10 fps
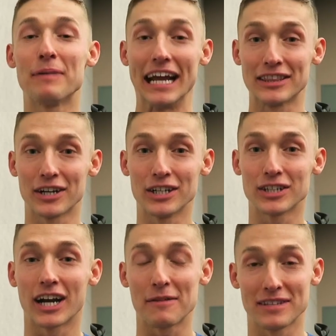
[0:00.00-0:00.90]
Panthers
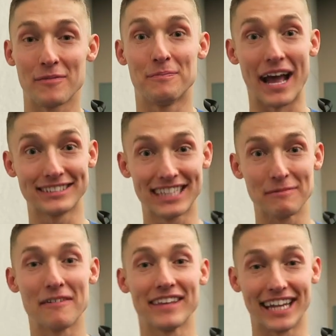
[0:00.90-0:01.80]
are going to be the best team
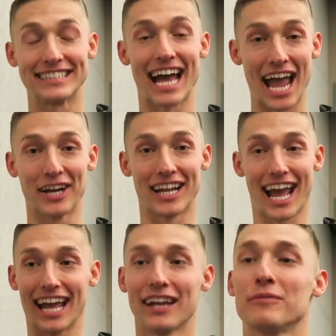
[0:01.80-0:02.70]
of the entire
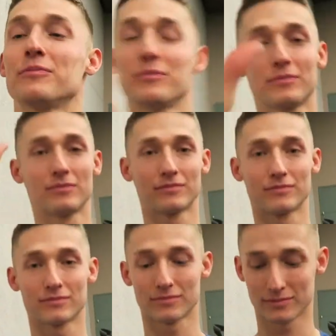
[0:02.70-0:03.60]
day. Sounds like a
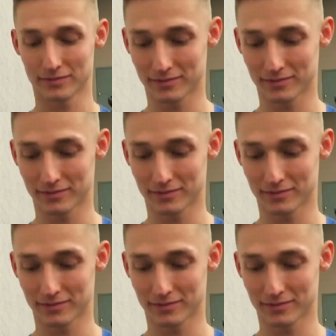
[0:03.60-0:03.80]
freaking